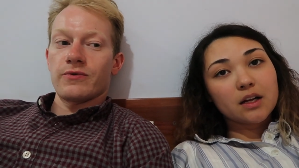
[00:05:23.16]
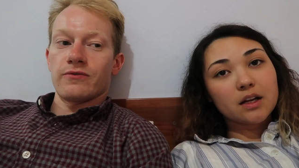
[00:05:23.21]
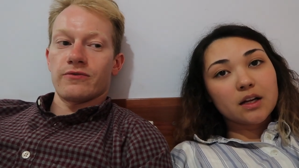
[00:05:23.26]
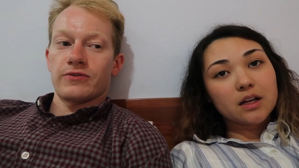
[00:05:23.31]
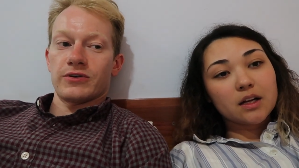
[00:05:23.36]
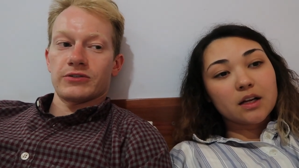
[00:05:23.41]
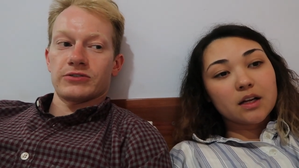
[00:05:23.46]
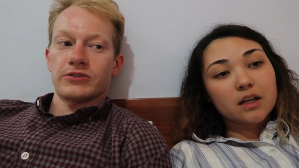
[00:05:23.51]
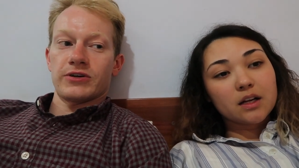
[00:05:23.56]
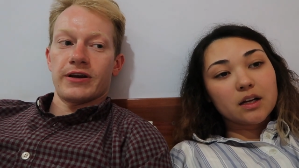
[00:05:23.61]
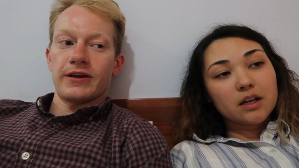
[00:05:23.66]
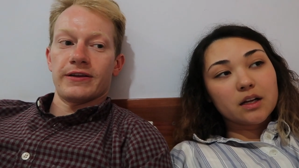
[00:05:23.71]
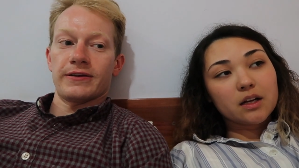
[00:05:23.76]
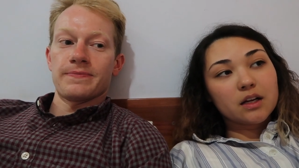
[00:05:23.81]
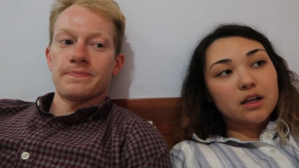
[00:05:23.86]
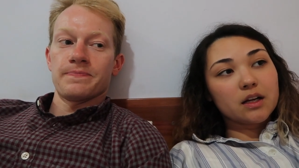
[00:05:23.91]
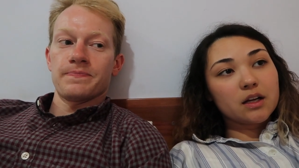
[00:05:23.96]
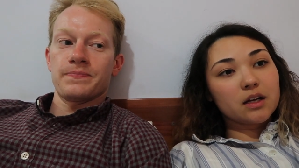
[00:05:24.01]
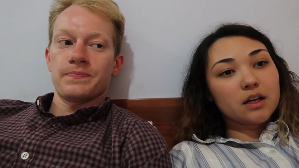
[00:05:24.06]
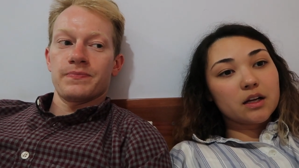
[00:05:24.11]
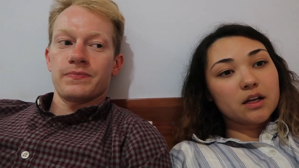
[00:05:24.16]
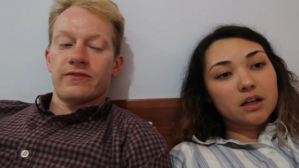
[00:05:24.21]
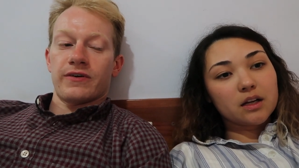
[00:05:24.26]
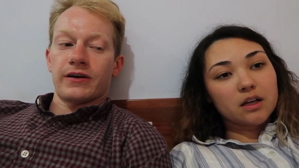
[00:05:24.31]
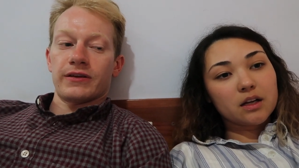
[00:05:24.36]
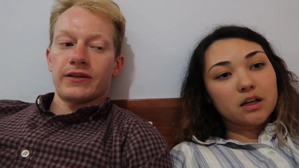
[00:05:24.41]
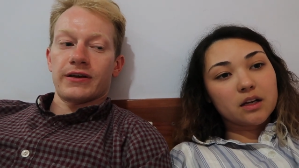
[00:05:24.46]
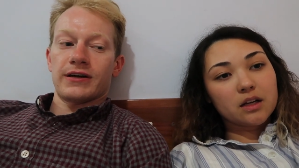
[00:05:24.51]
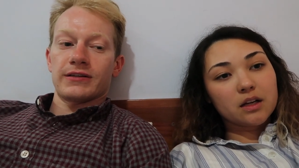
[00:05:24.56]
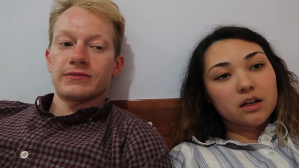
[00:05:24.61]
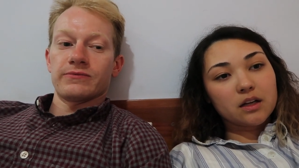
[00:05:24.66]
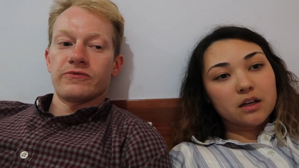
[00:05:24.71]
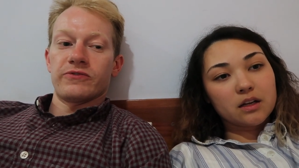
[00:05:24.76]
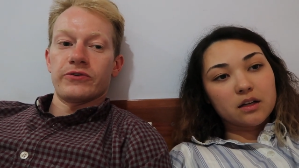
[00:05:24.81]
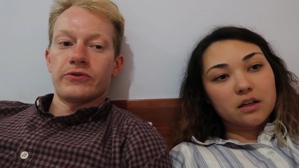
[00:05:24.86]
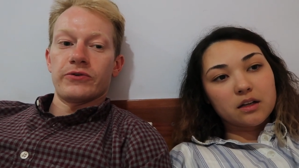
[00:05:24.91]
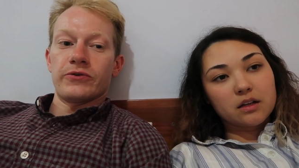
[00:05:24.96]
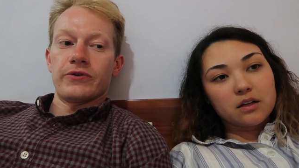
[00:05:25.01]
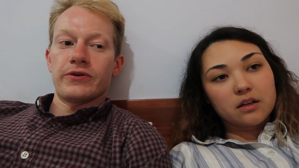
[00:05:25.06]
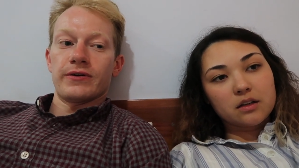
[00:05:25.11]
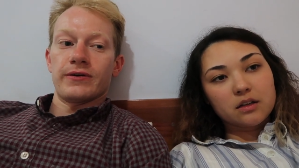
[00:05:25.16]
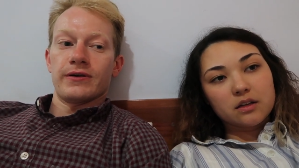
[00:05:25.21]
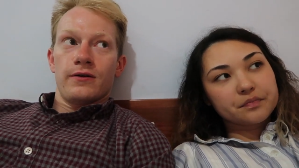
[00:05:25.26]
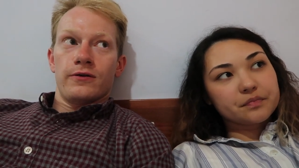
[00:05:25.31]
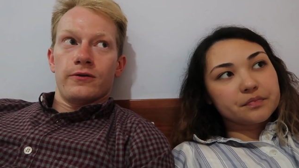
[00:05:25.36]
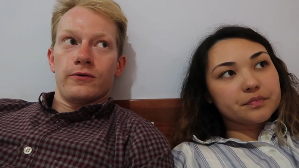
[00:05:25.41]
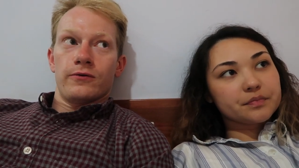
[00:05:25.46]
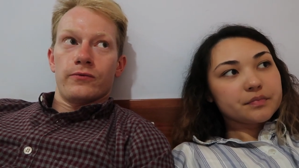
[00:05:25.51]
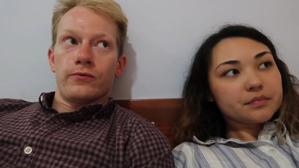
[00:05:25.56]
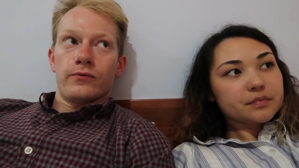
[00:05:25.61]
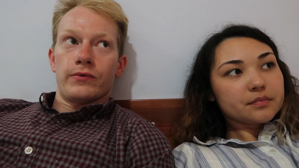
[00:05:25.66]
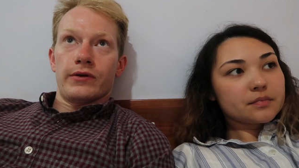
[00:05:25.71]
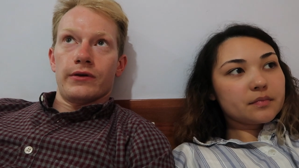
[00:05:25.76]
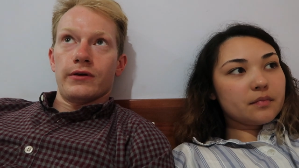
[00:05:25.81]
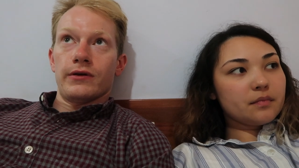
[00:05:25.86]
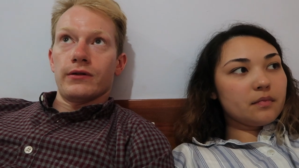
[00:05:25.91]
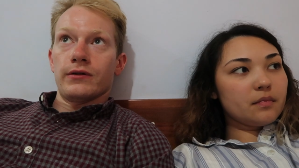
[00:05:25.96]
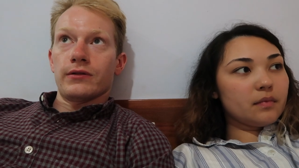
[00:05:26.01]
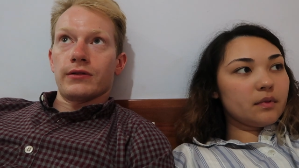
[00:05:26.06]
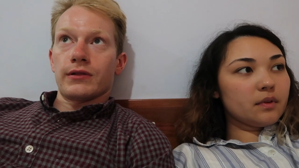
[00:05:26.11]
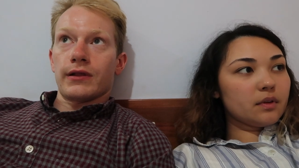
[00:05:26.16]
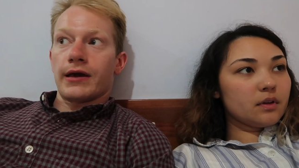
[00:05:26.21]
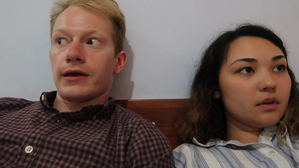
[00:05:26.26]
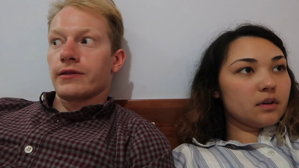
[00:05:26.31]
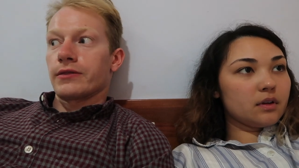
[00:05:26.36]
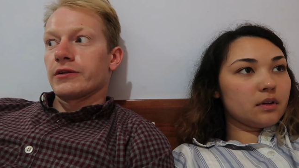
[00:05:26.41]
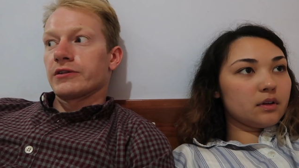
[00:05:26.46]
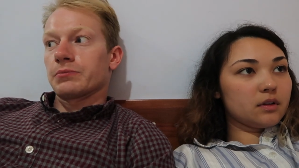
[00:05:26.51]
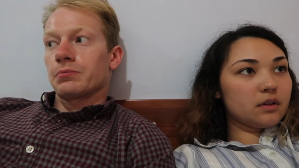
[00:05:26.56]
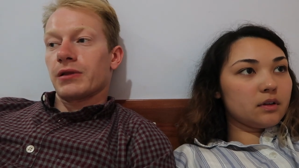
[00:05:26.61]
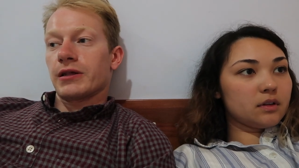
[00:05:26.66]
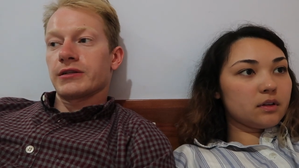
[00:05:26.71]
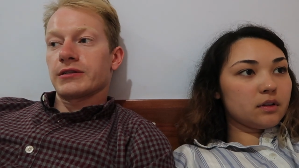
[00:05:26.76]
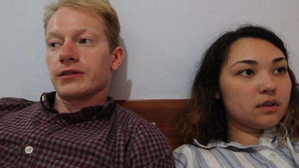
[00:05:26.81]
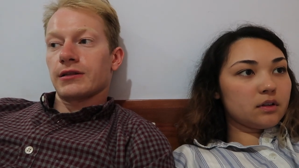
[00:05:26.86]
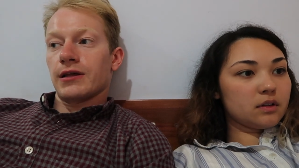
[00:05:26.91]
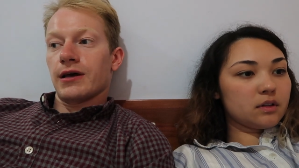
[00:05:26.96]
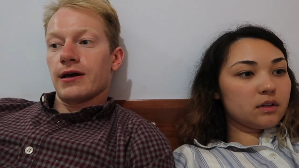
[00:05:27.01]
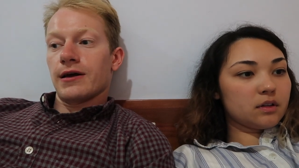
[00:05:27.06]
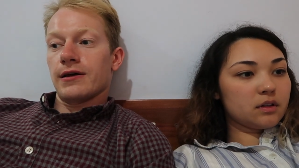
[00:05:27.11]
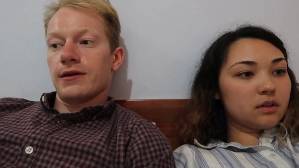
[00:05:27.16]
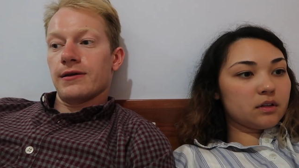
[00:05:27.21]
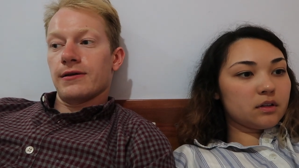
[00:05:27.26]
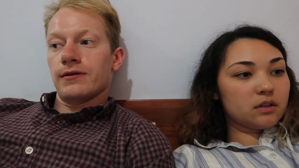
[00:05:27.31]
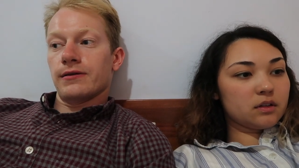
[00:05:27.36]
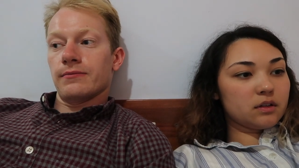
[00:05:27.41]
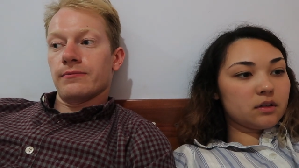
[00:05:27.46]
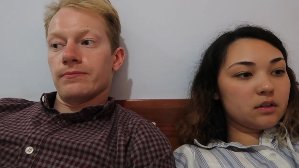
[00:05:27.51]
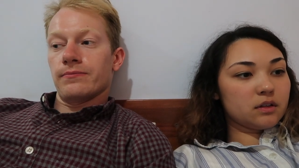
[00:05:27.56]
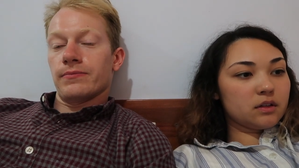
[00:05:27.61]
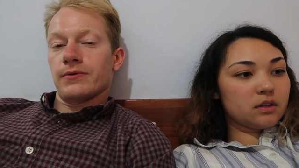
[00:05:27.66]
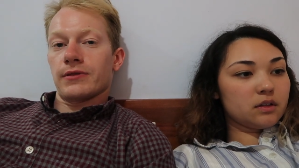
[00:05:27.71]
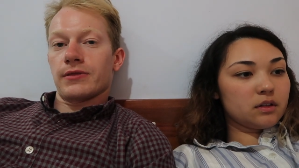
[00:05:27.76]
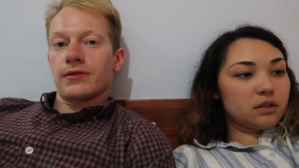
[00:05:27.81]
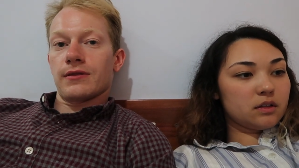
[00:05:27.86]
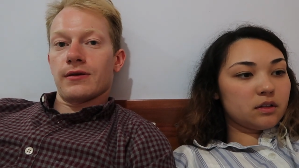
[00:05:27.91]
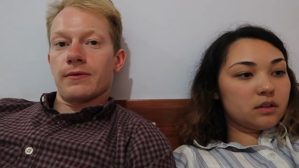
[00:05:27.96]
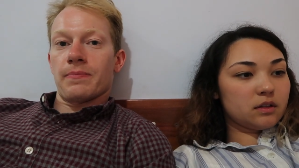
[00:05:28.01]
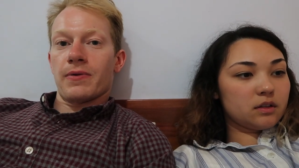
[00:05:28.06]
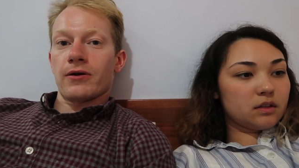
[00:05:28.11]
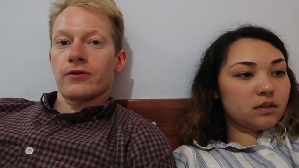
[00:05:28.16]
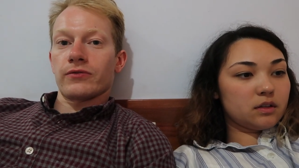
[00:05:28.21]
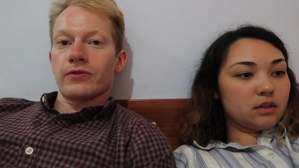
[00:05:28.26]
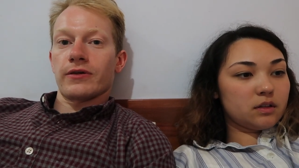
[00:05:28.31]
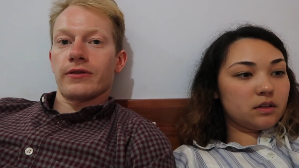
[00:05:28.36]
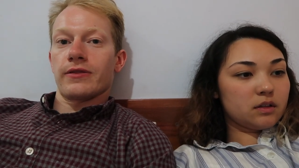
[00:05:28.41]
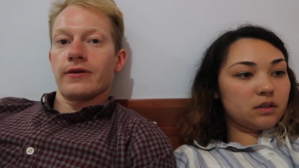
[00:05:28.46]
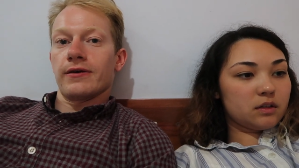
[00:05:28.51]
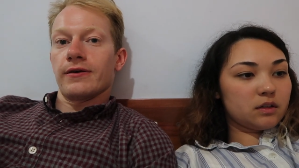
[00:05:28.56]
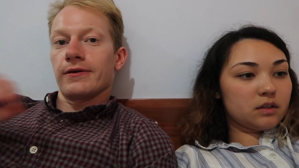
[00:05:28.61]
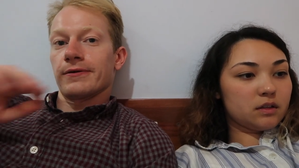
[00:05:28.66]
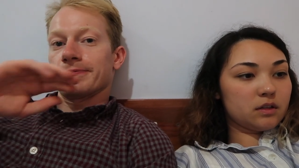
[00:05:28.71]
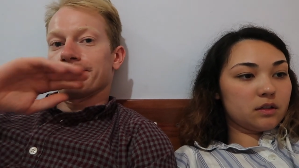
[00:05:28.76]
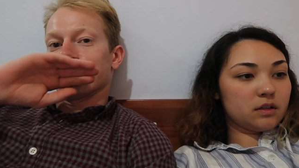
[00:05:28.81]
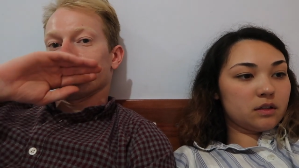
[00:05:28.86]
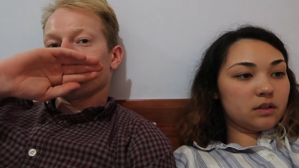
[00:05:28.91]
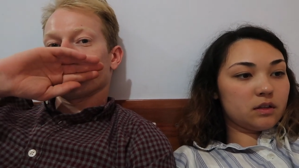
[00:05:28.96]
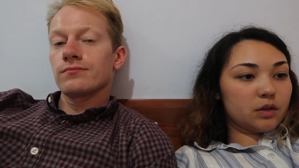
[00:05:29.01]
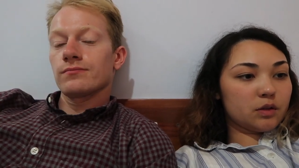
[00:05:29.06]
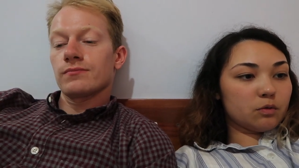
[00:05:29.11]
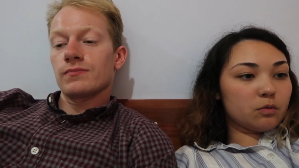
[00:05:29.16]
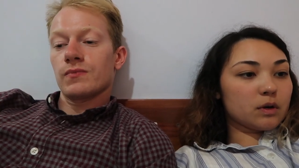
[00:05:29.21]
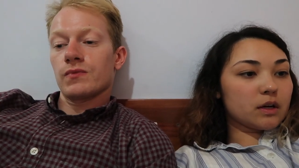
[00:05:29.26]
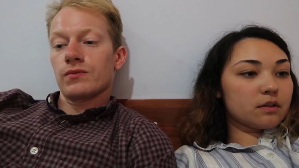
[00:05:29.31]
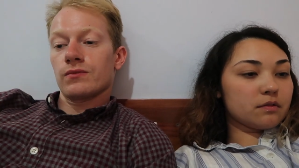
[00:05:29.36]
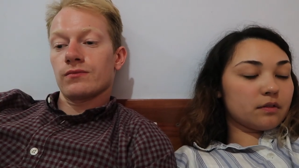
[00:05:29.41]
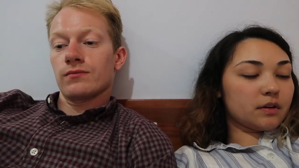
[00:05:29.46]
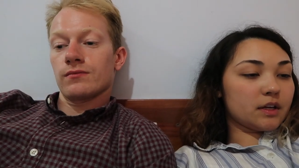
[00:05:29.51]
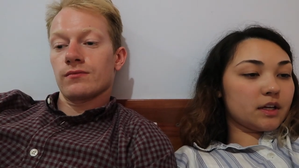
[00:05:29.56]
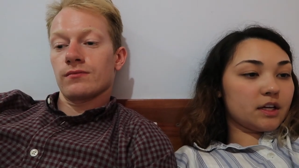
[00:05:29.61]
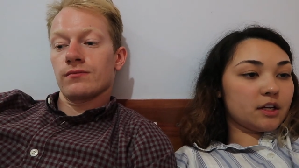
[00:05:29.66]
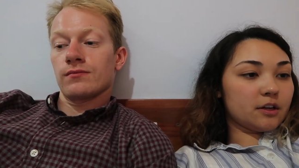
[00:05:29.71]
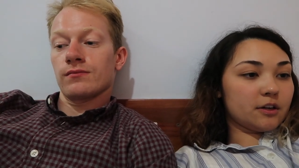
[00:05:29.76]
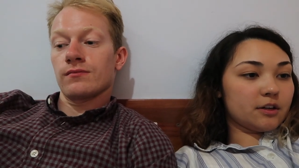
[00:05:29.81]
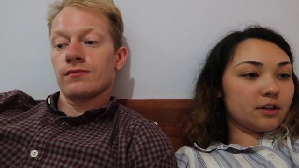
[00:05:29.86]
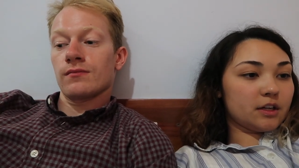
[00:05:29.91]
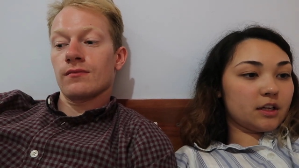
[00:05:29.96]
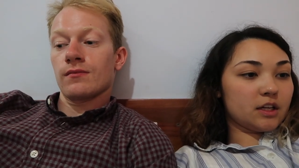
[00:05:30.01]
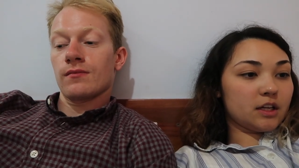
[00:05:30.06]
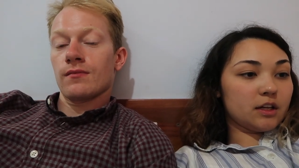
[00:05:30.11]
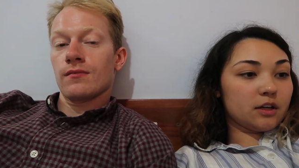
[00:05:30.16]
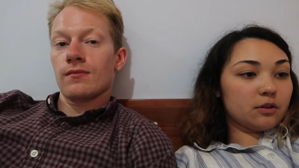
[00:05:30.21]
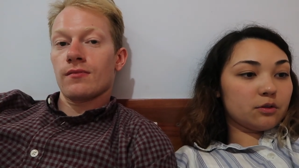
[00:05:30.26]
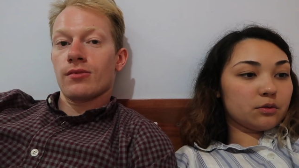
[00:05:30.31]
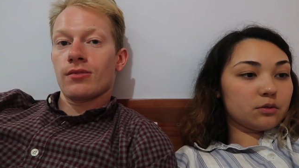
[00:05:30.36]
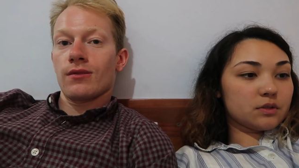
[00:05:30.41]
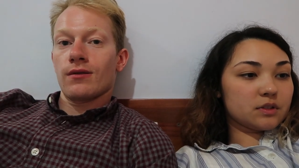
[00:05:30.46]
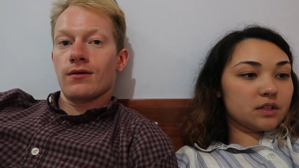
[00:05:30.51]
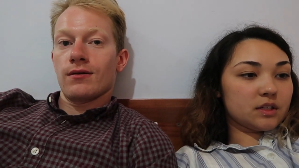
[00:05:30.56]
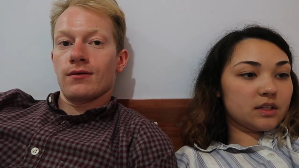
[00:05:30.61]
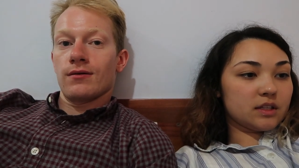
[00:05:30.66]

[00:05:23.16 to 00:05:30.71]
Speaker 1: we were frustrated. Finally got some food. We like this place a lot, but apparently the um,
Speaker 2: the Wi-Fi here in Iquitos